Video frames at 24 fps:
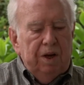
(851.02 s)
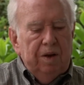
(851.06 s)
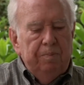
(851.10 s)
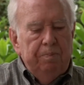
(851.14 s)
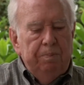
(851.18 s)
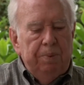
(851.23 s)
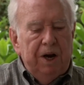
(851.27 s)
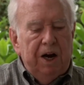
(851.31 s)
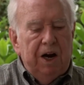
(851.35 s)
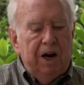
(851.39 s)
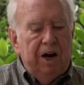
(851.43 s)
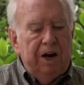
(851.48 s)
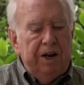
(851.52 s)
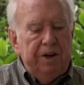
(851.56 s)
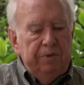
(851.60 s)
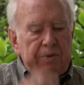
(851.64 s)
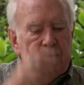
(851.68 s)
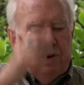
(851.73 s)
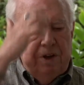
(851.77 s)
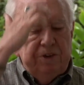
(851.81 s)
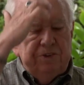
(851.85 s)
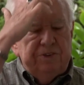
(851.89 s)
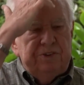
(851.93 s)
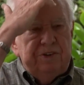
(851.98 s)
Barry
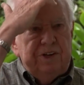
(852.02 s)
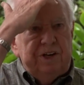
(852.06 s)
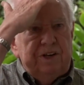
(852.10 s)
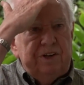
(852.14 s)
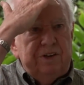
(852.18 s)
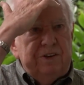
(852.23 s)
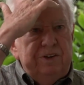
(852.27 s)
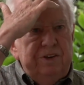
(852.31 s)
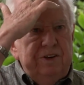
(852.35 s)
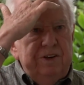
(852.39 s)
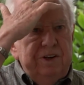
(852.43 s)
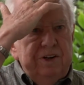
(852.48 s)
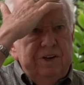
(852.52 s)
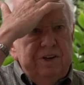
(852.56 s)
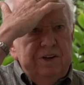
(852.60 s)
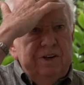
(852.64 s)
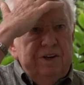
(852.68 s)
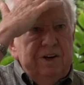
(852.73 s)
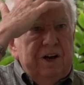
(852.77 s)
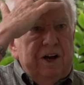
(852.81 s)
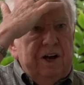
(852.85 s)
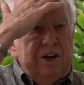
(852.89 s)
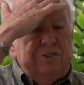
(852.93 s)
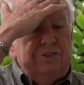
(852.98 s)
was a
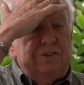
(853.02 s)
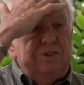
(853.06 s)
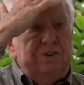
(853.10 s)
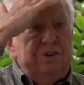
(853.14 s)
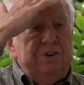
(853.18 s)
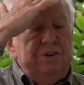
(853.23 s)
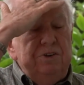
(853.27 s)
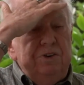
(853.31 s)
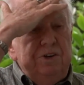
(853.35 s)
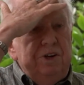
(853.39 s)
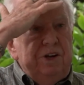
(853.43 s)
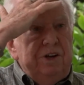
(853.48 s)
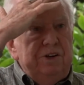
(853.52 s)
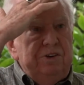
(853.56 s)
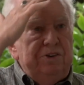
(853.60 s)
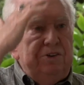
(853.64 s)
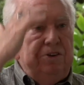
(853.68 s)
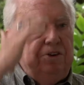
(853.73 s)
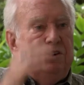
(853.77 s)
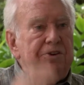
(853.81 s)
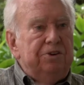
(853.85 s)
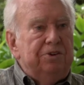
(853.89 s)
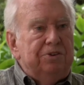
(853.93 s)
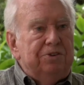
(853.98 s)
student at
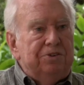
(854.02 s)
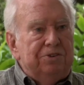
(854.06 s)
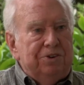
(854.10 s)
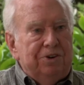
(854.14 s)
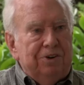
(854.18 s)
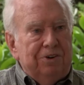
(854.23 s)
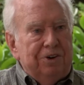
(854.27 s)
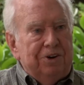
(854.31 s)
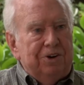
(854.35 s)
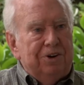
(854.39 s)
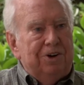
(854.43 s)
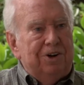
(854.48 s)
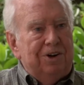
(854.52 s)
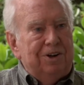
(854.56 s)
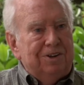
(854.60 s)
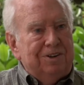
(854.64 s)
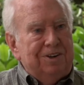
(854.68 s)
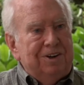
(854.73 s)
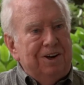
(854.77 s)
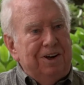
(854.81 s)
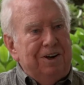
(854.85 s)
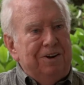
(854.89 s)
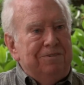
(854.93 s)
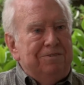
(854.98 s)
Duke, so it all
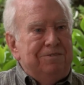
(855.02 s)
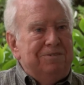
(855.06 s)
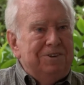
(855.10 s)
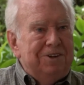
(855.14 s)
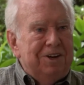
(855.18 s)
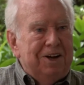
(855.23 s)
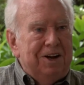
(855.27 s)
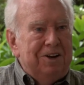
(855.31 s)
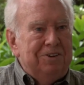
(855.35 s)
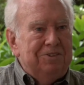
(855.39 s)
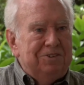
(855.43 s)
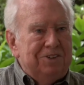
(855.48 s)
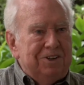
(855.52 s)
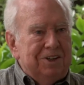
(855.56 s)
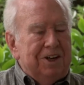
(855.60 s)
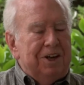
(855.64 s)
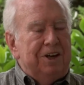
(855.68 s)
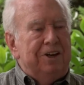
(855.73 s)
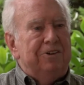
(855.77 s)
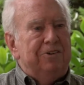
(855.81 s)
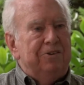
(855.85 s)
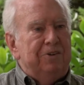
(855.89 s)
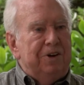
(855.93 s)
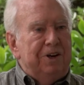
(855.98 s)
kind of ties
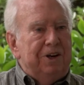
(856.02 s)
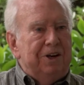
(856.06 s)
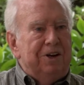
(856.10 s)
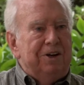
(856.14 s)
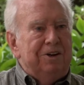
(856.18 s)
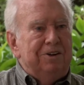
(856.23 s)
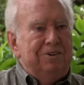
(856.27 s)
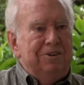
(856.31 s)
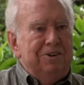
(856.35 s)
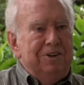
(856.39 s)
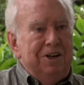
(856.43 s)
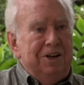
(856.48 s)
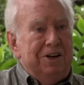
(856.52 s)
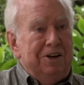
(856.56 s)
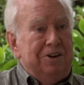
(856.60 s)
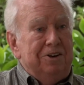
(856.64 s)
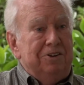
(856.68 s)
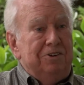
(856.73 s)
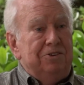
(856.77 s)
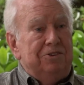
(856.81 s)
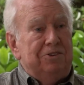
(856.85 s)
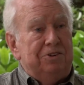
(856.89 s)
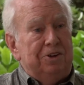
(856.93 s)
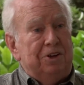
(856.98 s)
together in an
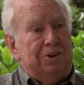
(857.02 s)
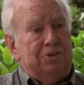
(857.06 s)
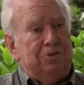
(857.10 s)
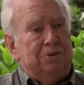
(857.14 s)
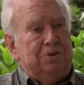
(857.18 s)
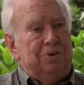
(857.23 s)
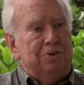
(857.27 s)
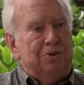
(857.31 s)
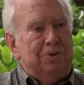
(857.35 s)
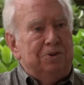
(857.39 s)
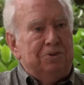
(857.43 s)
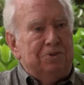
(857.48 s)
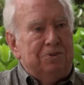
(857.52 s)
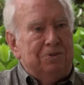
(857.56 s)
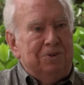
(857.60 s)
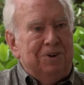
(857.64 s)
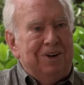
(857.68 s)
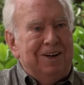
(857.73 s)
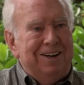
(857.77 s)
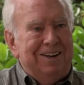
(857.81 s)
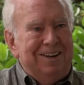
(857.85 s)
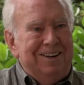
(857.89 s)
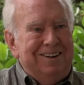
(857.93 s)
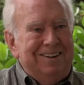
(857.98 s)
incestuous
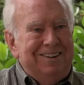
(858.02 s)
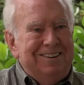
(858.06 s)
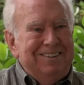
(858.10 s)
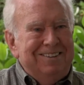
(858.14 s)
way.